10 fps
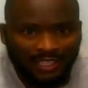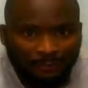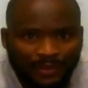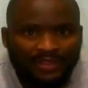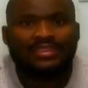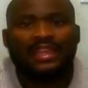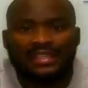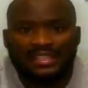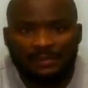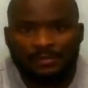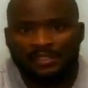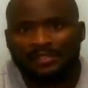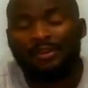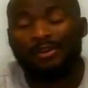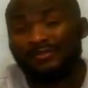with the
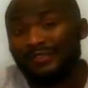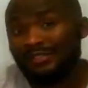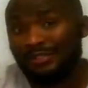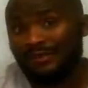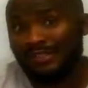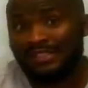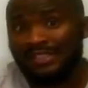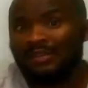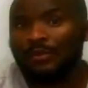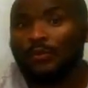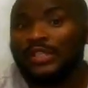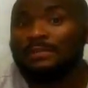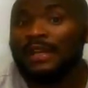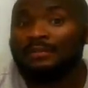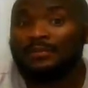exception of a university, which
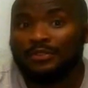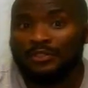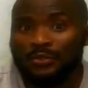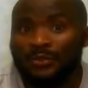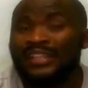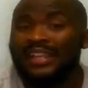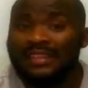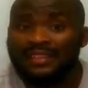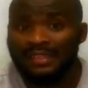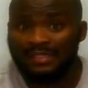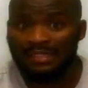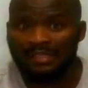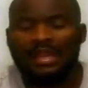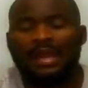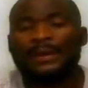might put you at third
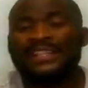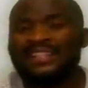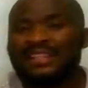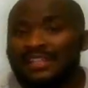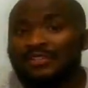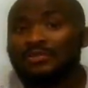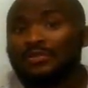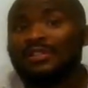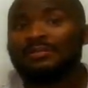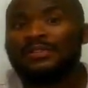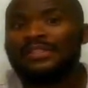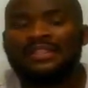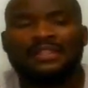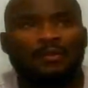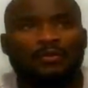year. But that should not
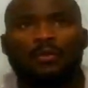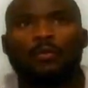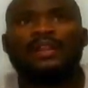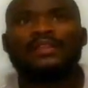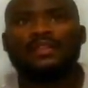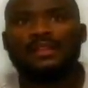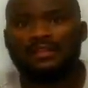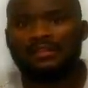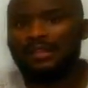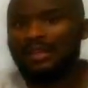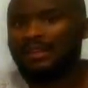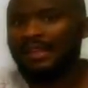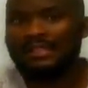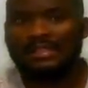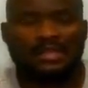be the one thing
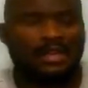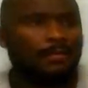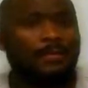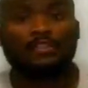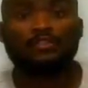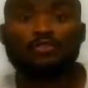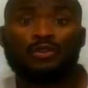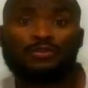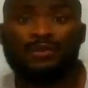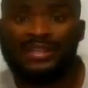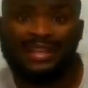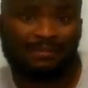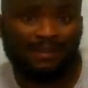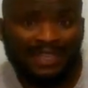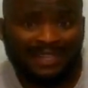that makes you not want to
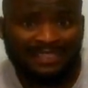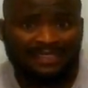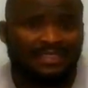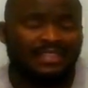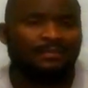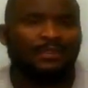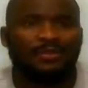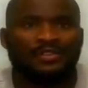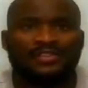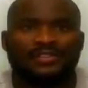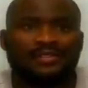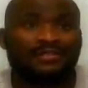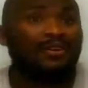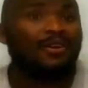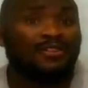apply. Because
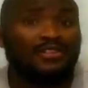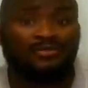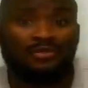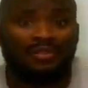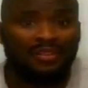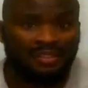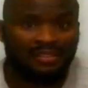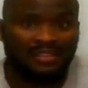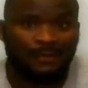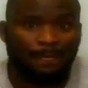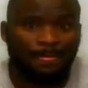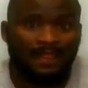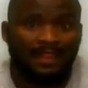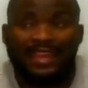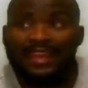the honest truth is,
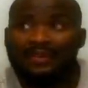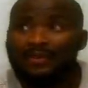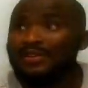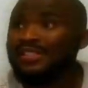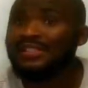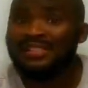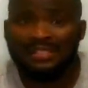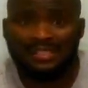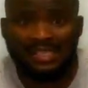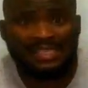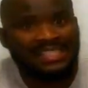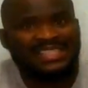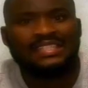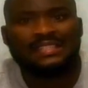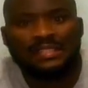yeah, the course is six years.
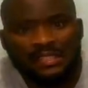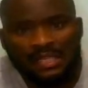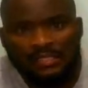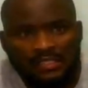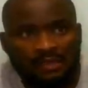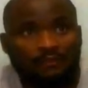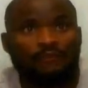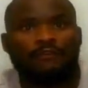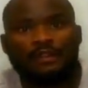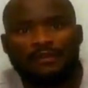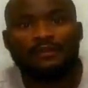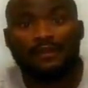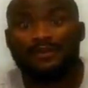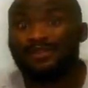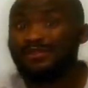Six years is a very, very